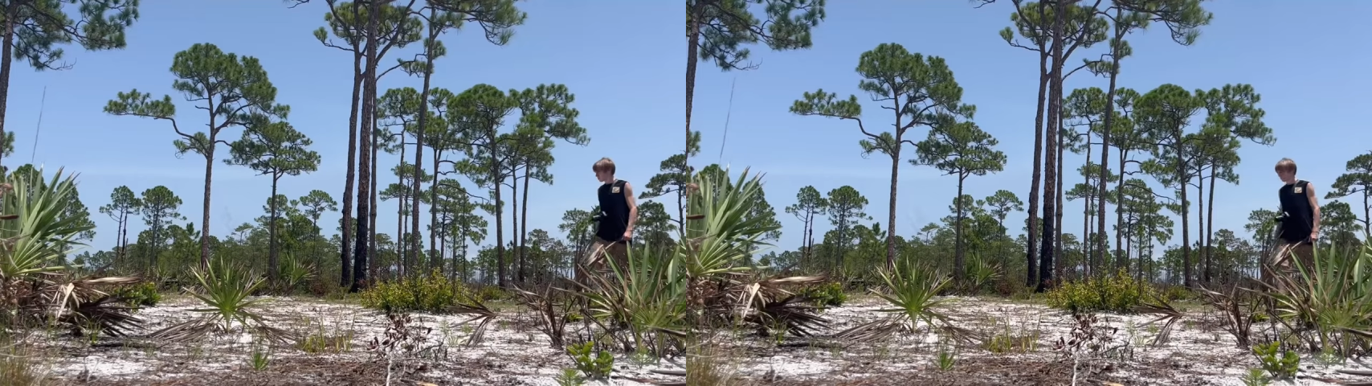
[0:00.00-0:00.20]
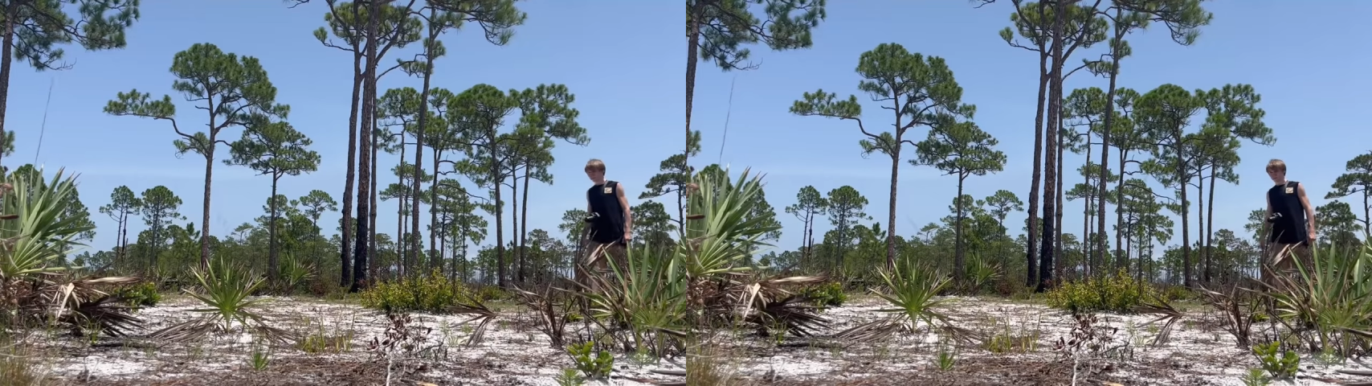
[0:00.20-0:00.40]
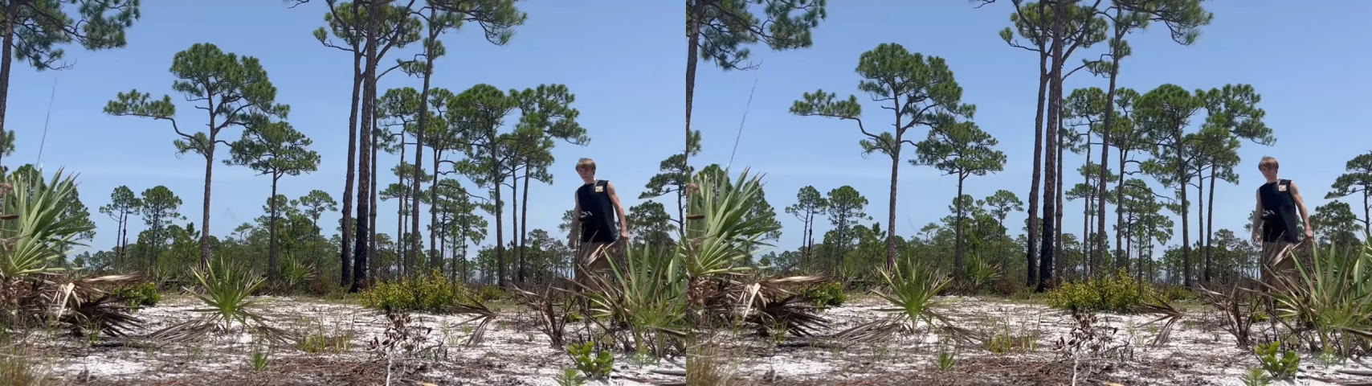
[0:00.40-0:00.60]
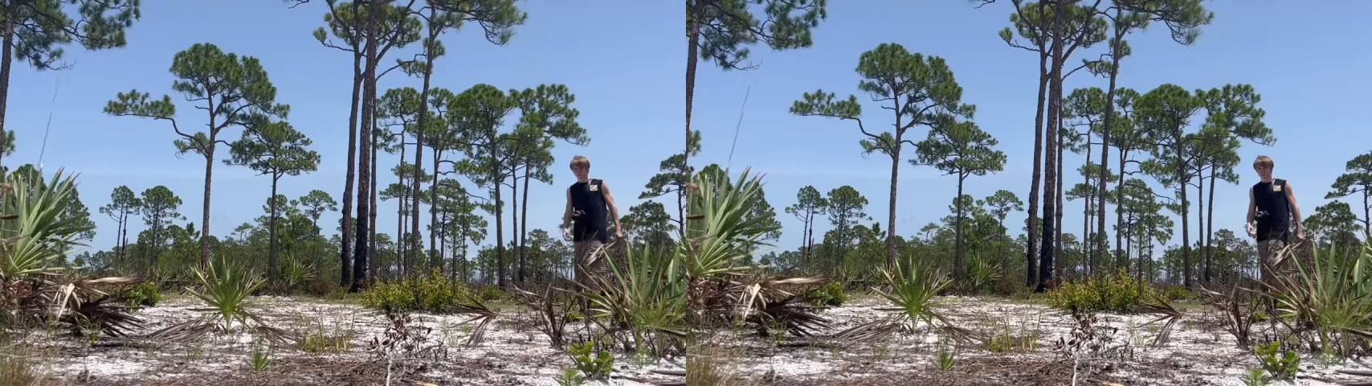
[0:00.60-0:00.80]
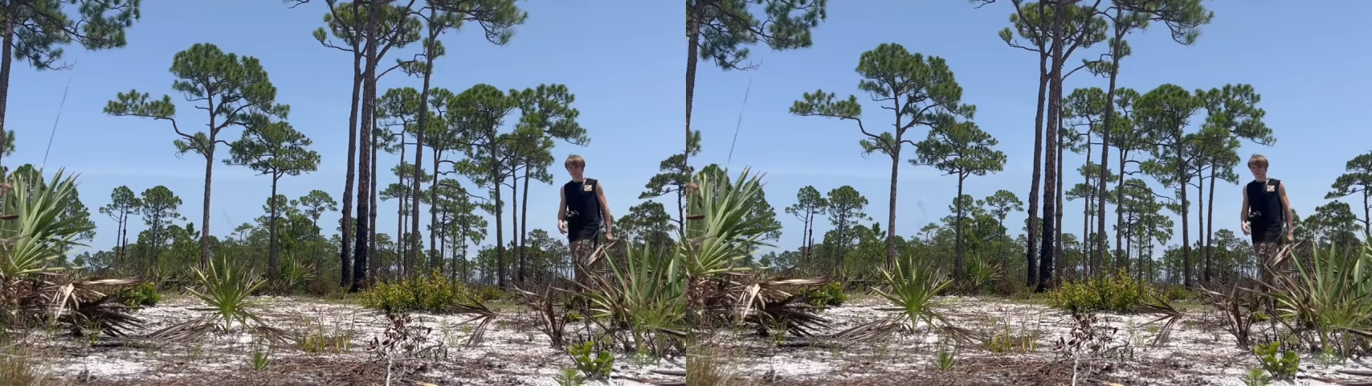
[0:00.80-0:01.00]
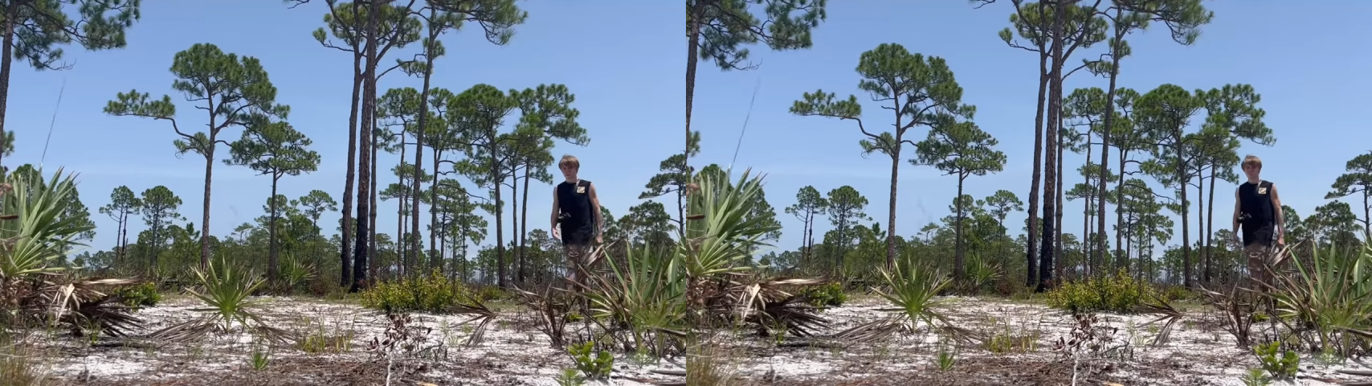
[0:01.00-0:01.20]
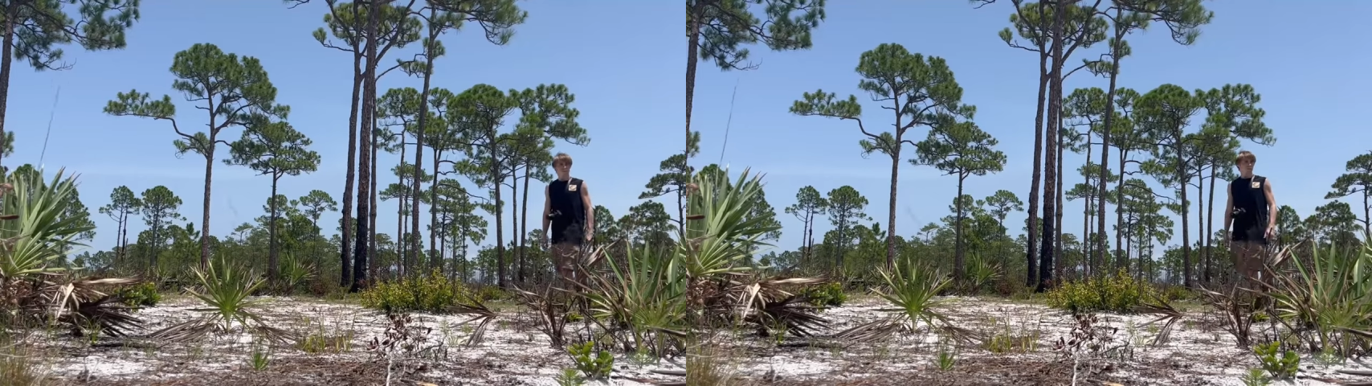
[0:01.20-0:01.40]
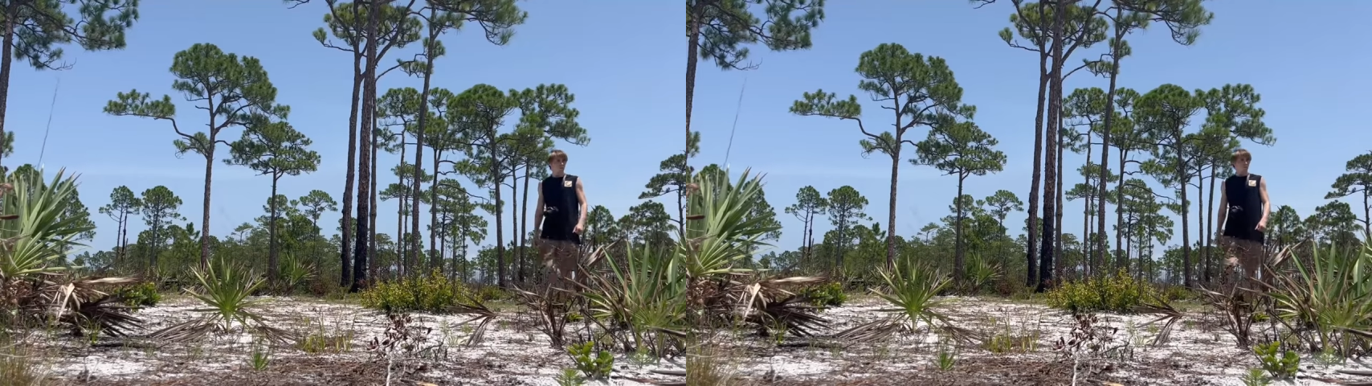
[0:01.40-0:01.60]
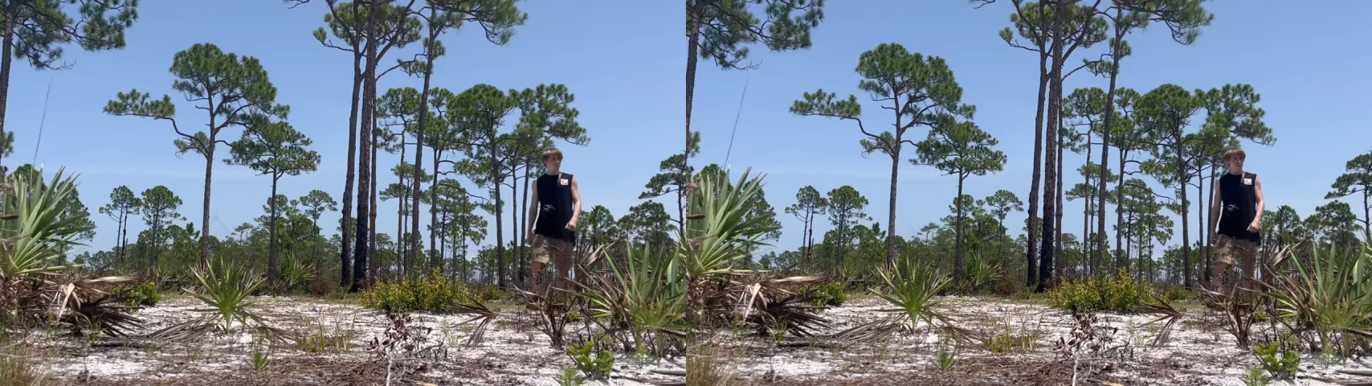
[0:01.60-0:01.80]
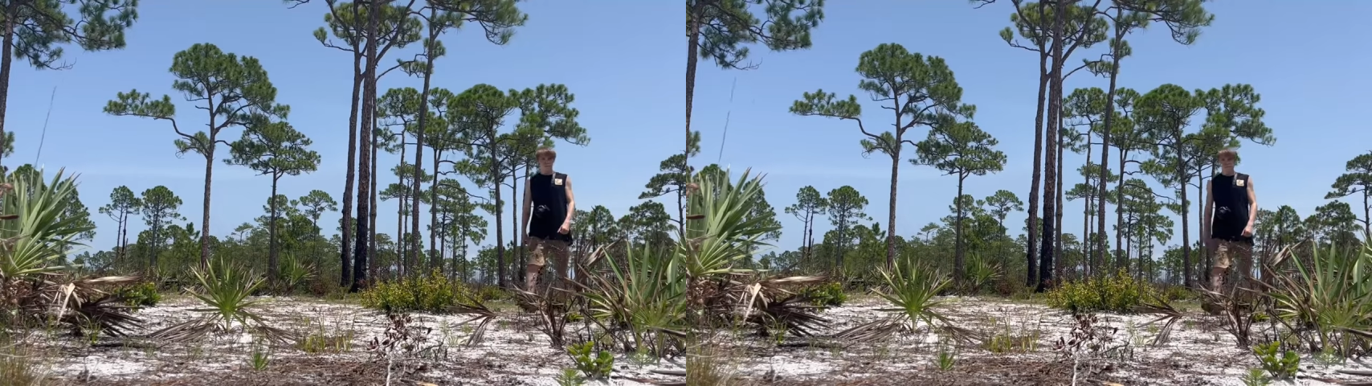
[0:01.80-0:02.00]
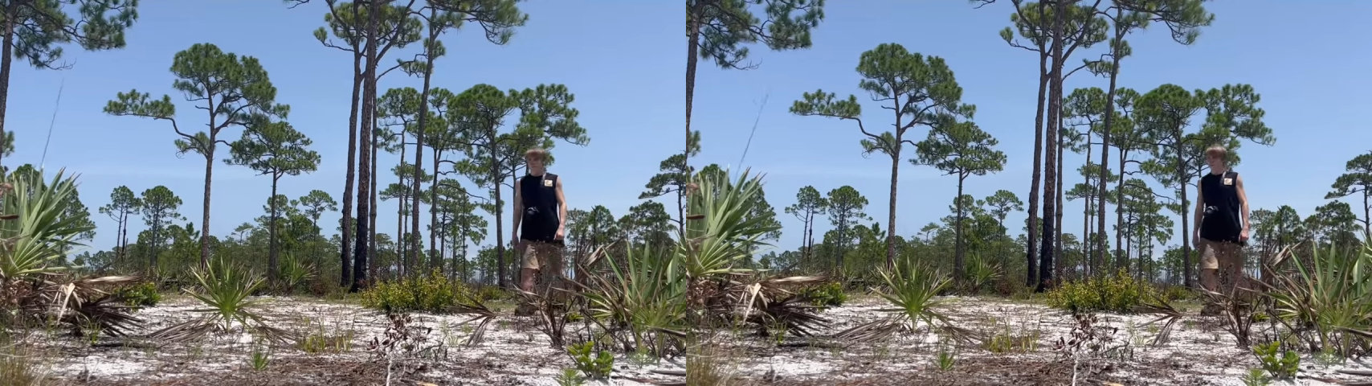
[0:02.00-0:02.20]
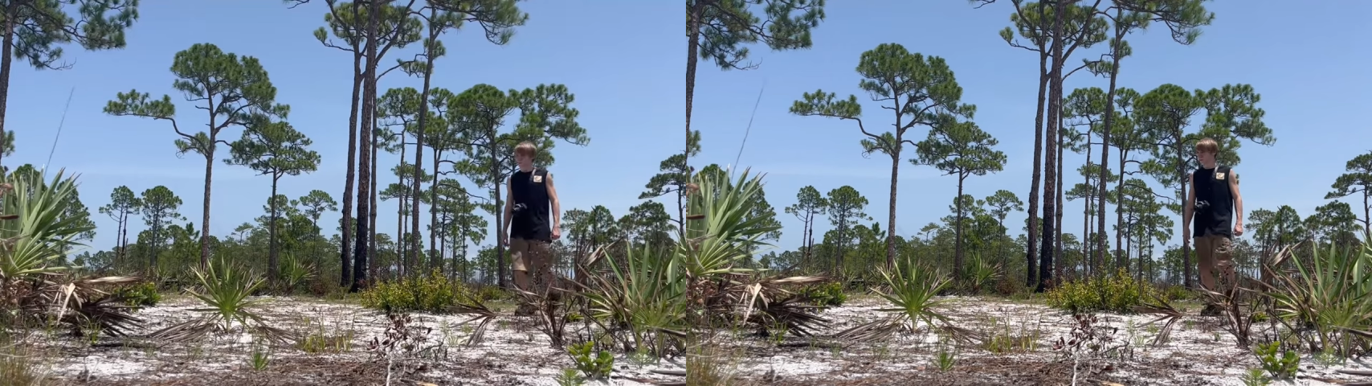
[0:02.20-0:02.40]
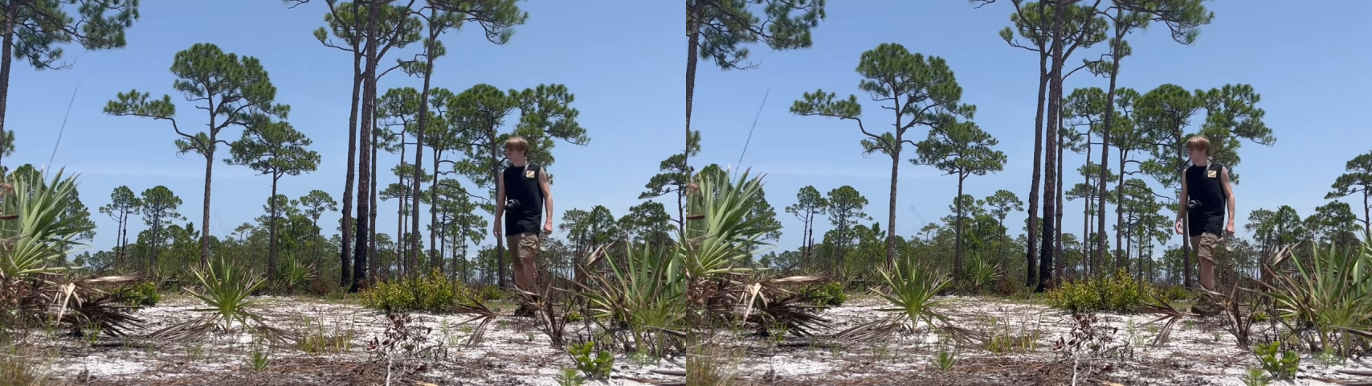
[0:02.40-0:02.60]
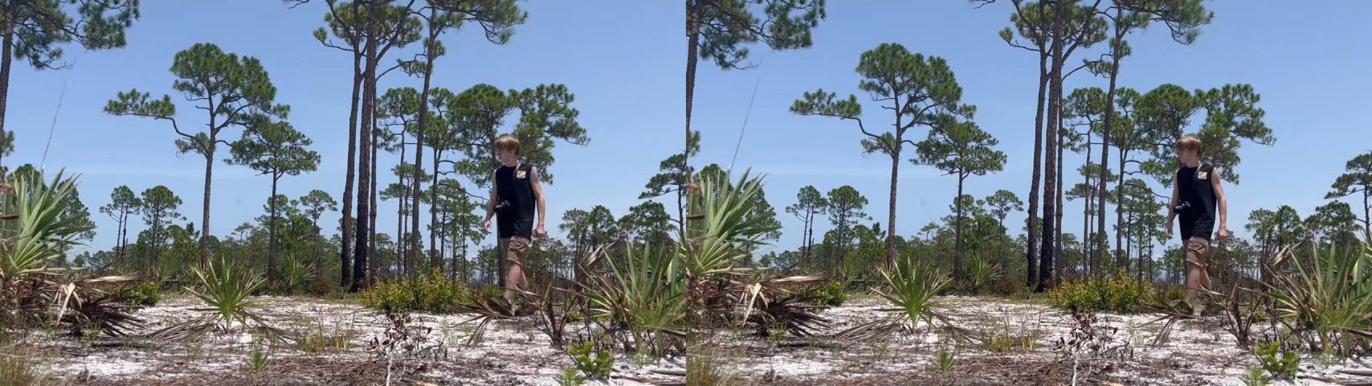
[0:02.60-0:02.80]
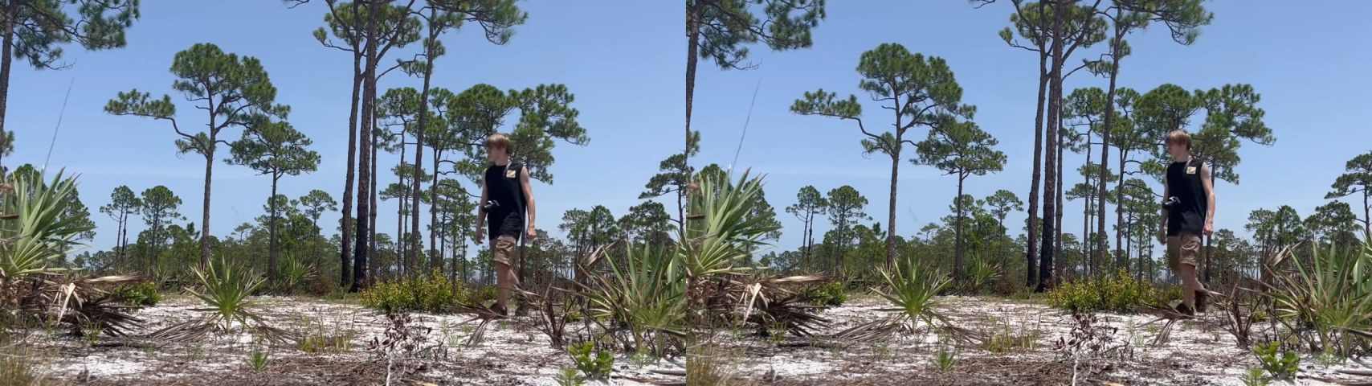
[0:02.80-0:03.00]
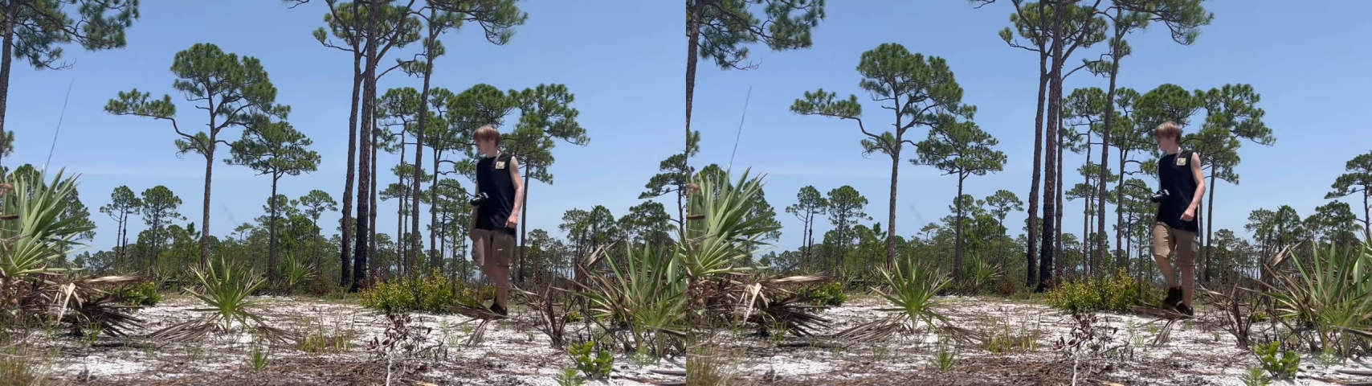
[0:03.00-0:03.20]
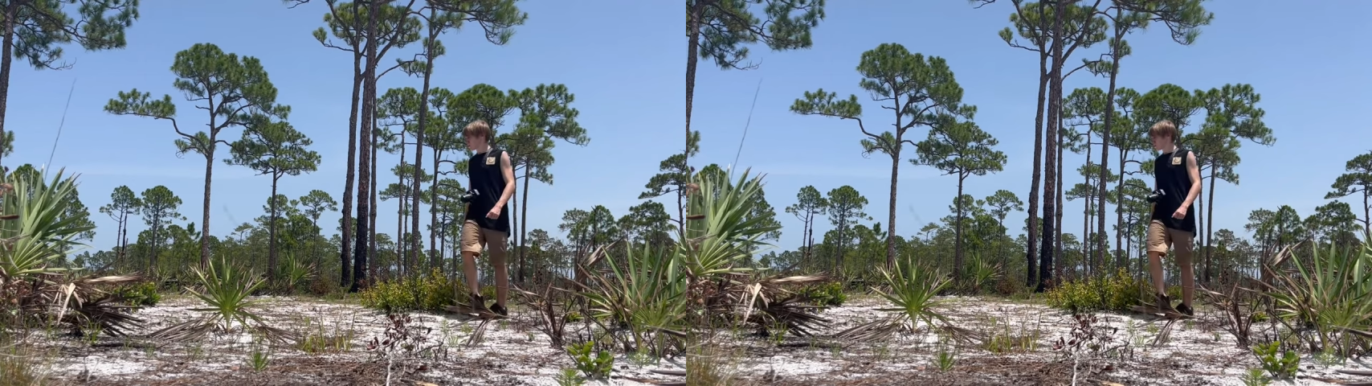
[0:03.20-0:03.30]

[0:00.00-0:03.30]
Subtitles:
(no speaker visible)